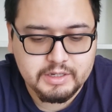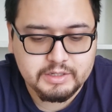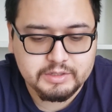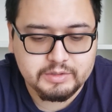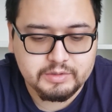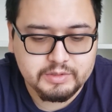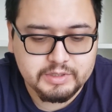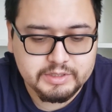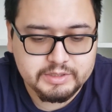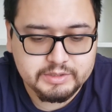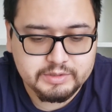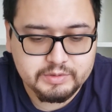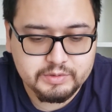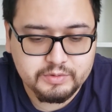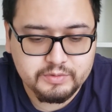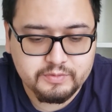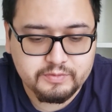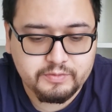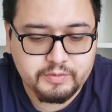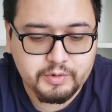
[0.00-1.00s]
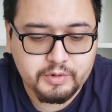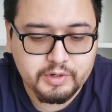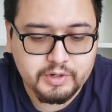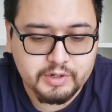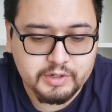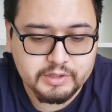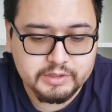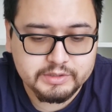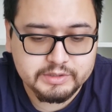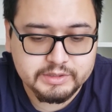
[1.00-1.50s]
So let's do four
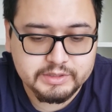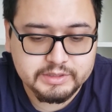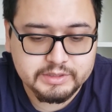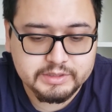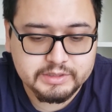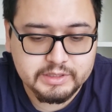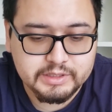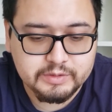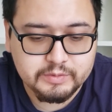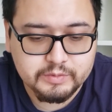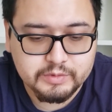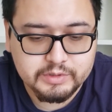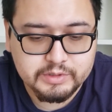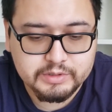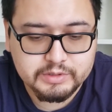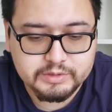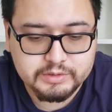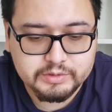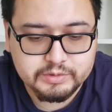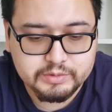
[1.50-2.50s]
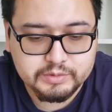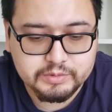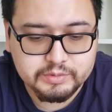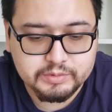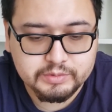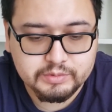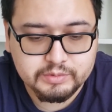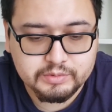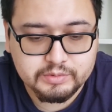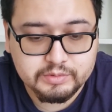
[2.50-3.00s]
cards this time. One,
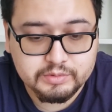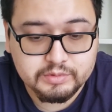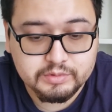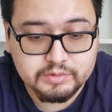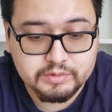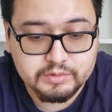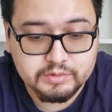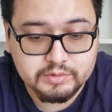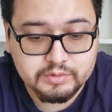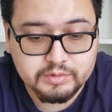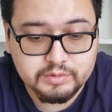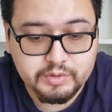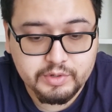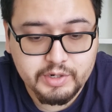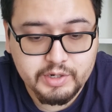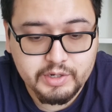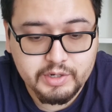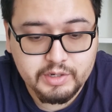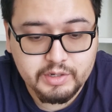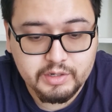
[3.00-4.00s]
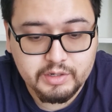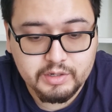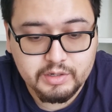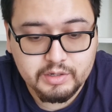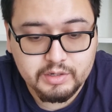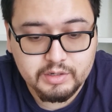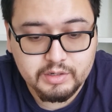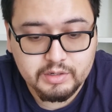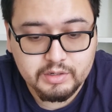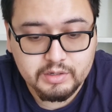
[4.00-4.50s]
two,
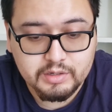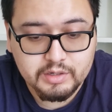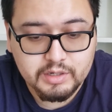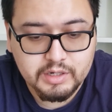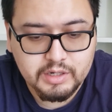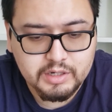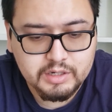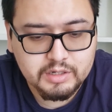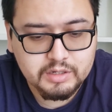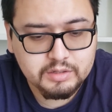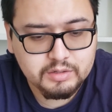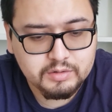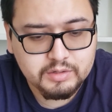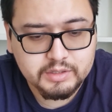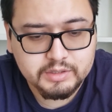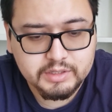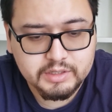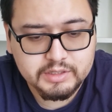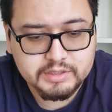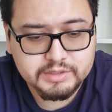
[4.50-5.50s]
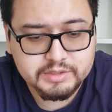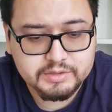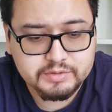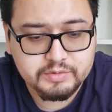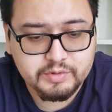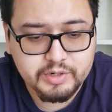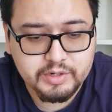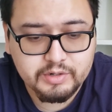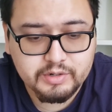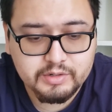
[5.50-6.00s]
three. Uh, no, I think it's
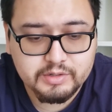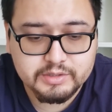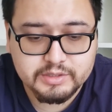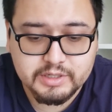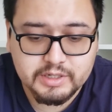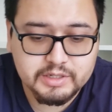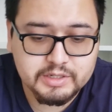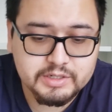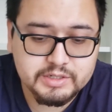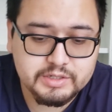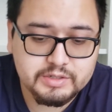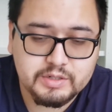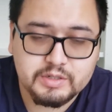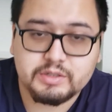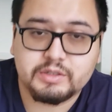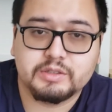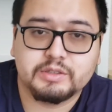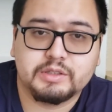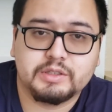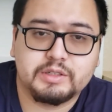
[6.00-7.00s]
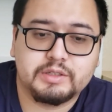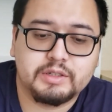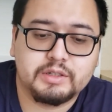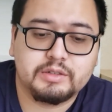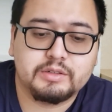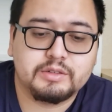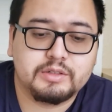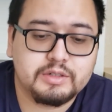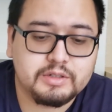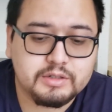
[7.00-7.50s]
three cards. I just saw the, the,
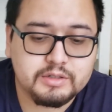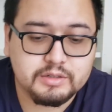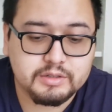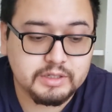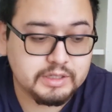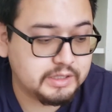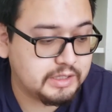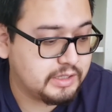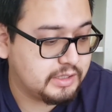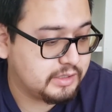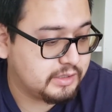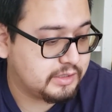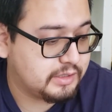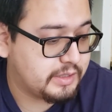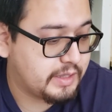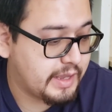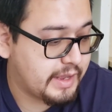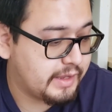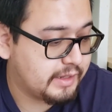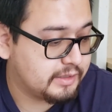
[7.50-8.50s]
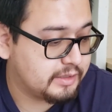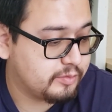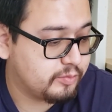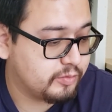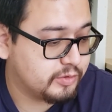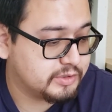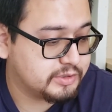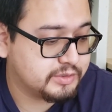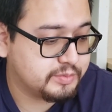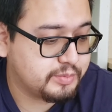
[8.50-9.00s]
the card. I think that
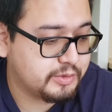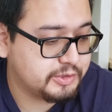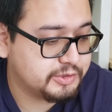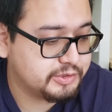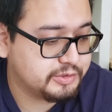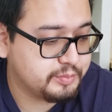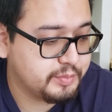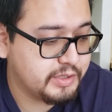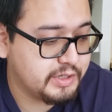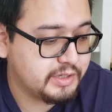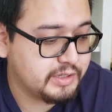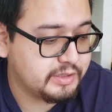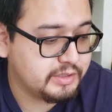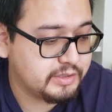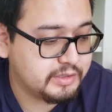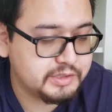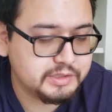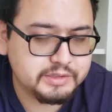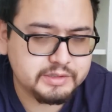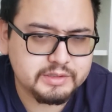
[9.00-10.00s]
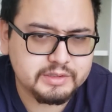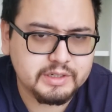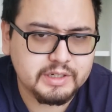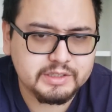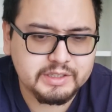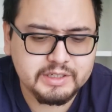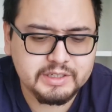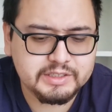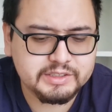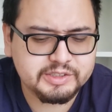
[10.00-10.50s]
was supposed to be another. I
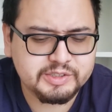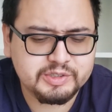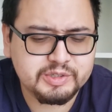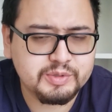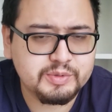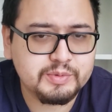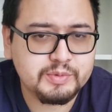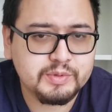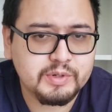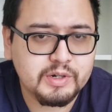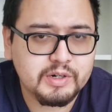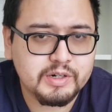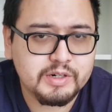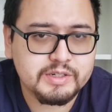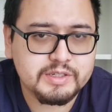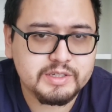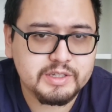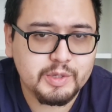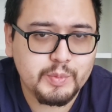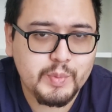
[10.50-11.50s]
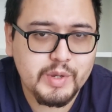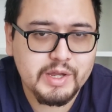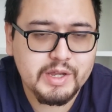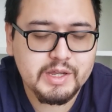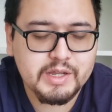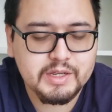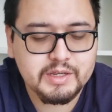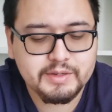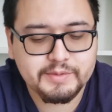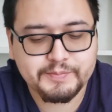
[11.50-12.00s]
think there's two cards in the back.